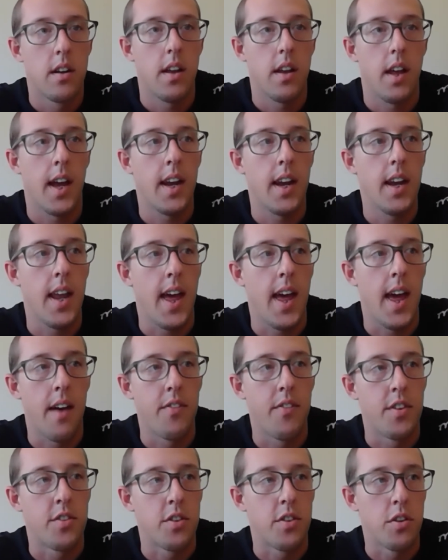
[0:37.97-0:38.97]
I didn't have
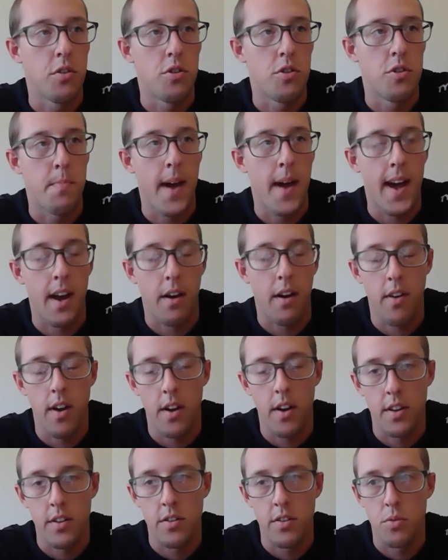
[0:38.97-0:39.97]
this huge
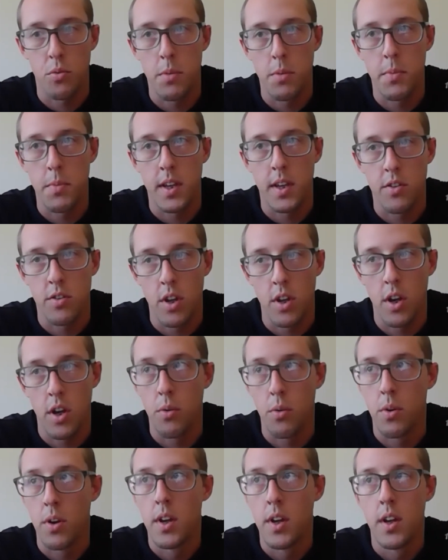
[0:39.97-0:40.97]
background in swimming.
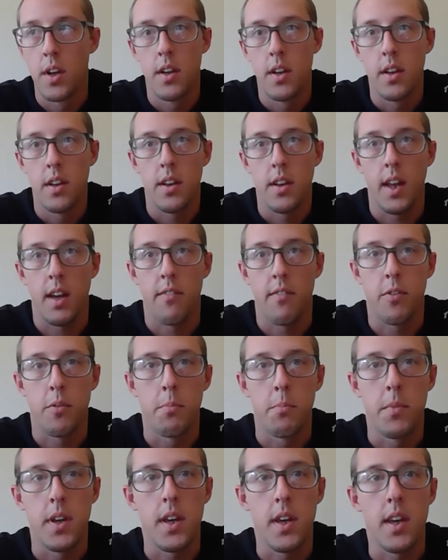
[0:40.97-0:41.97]
So like for
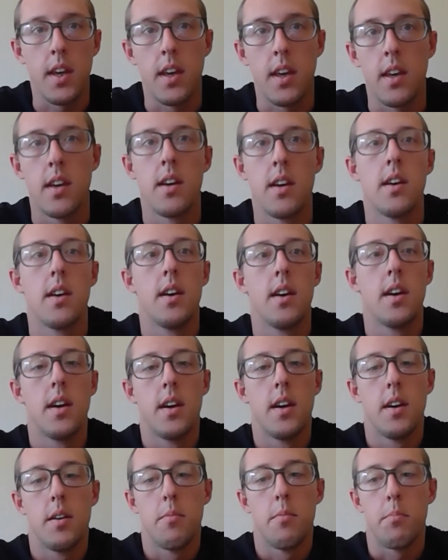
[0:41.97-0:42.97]
me,
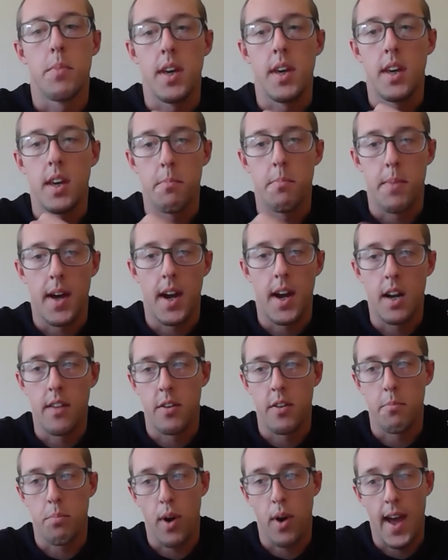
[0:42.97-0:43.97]
being competitive
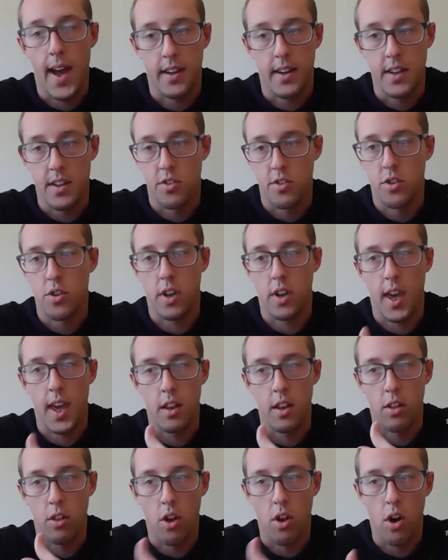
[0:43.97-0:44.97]
in practice took a
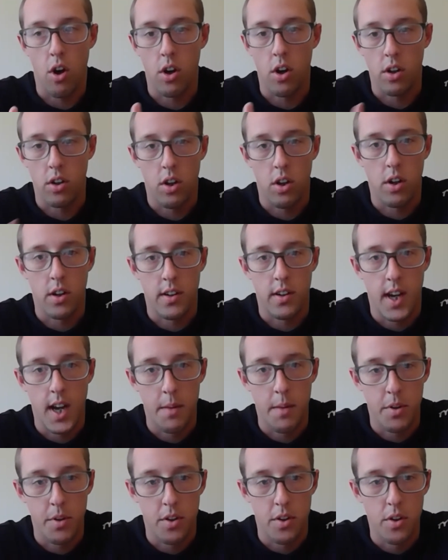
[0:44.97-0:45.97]
long, long time
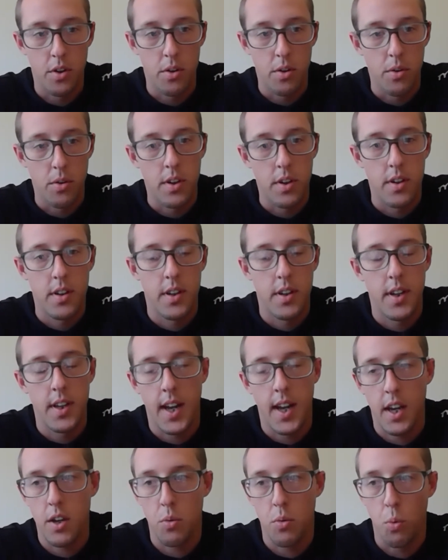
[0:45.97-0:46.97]
to do. And
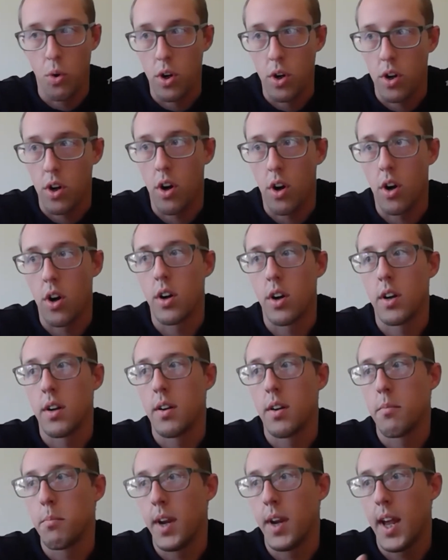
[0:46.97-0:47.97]
I could work hard,
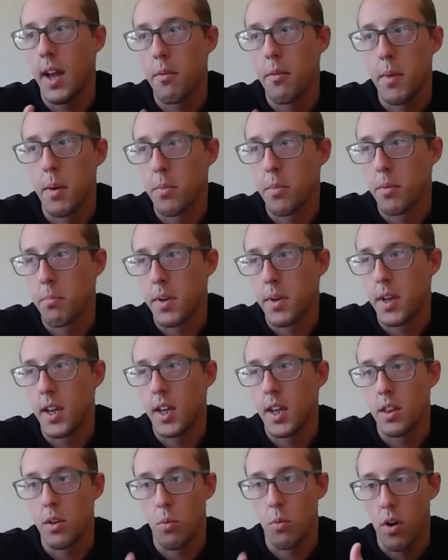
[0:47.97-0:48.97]
but I remember being
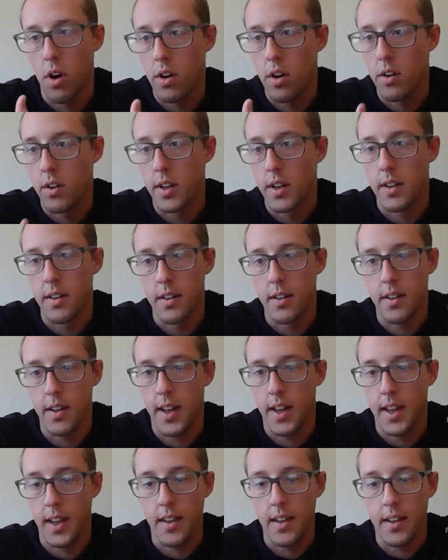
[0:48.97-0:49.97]
in the water and
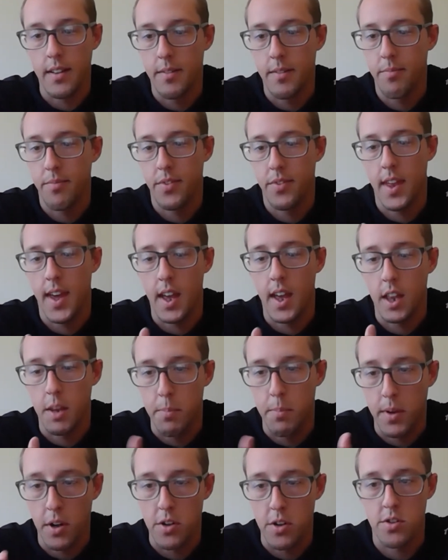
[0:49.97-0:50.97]
like the Haley
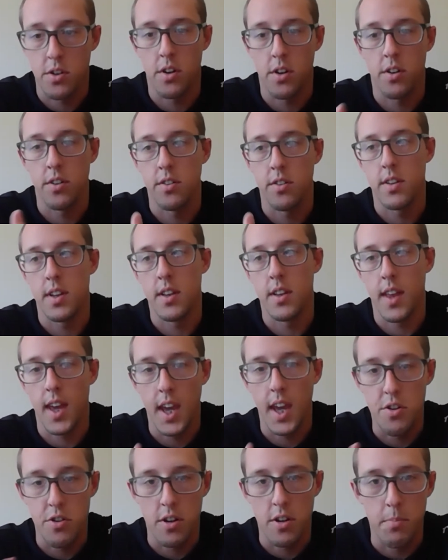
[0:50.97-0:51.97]
Pearsalls and the
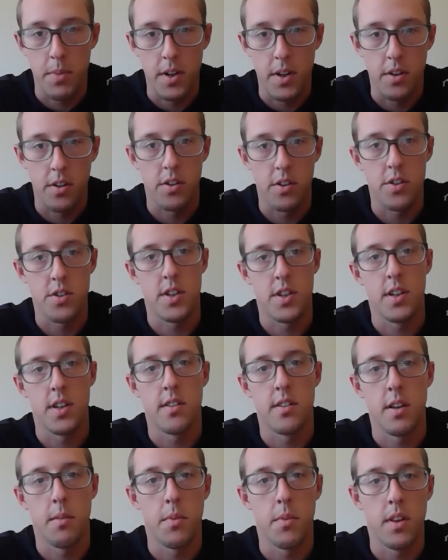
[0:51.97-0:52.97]
Adrian Benders and
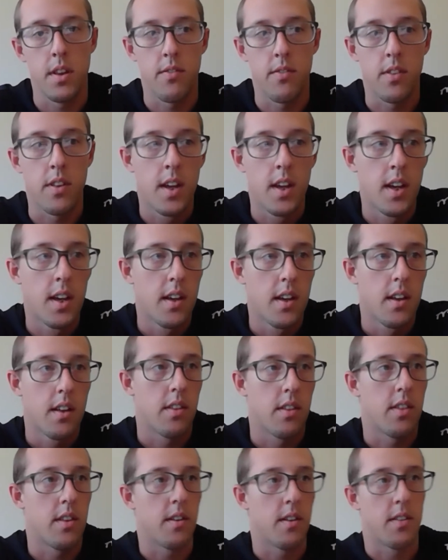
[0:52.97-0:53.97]
some of
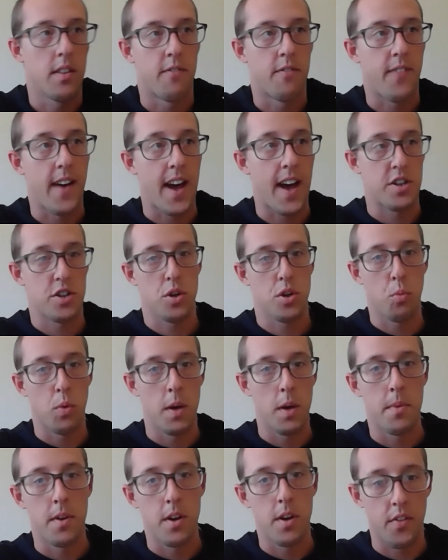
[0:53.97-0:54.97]
the faster
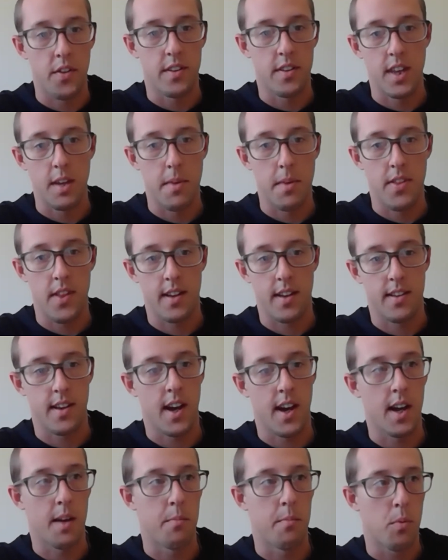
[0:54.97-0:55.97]
women on the team at that
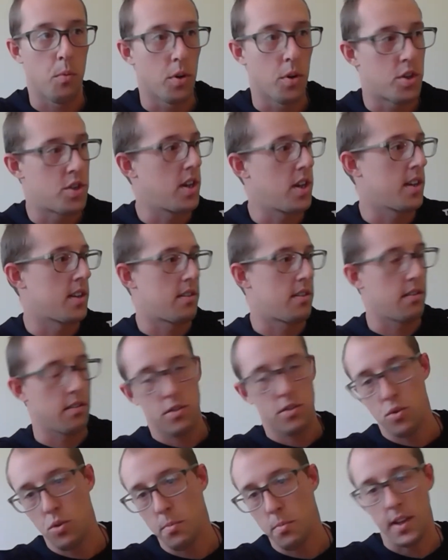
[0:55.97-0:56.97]
time were just
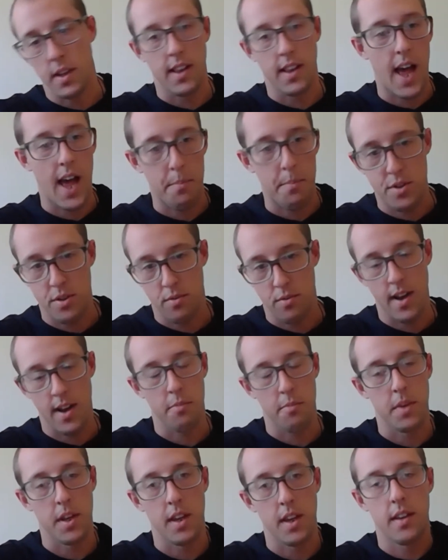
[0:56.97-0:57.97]
swimming laps around
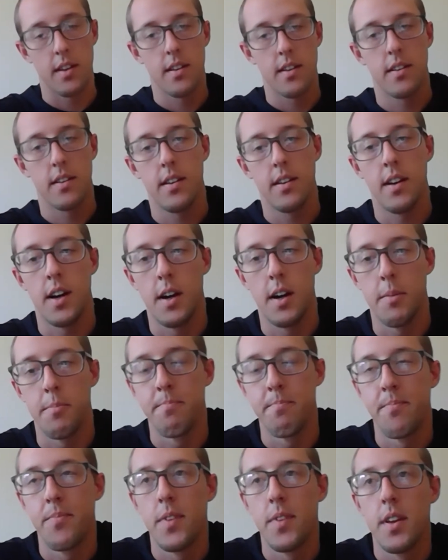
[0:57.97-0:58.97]
me.
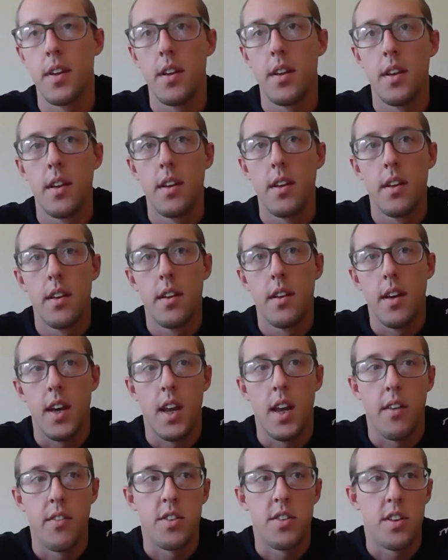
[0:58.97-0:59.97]
And
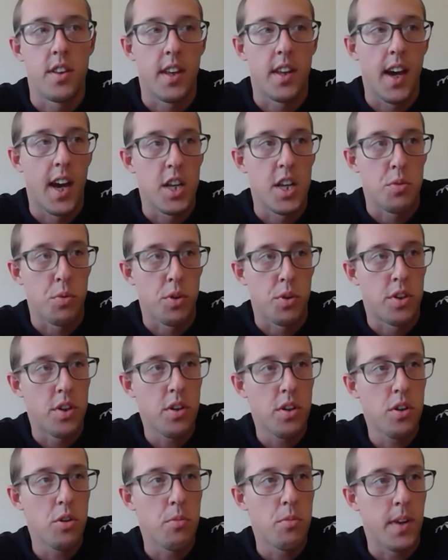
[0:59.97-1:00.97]
obviously the guys were
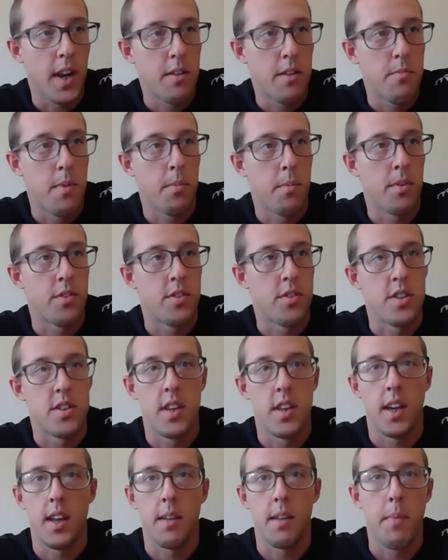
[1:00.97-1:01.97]
too, but I remember just
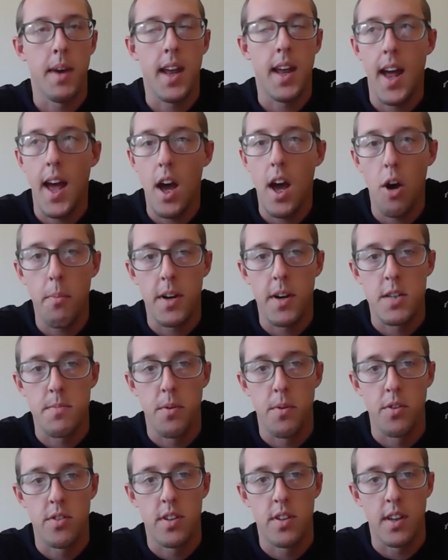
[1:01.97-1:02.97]
thinking, man, how am I
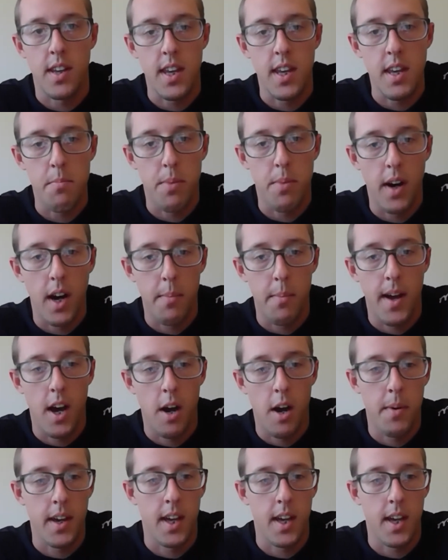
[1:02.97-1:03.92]
supposed to keep up? How am I